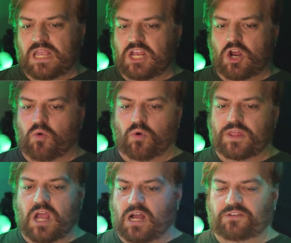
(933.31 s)
You know, what
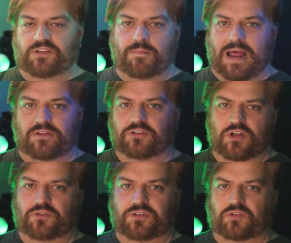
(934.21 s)
are the odds that the battle is going
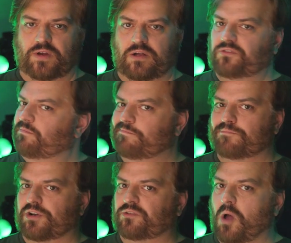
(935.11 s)
to go 6 rounds?
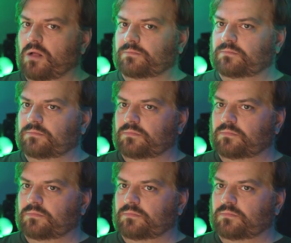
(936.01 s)
Pretty small.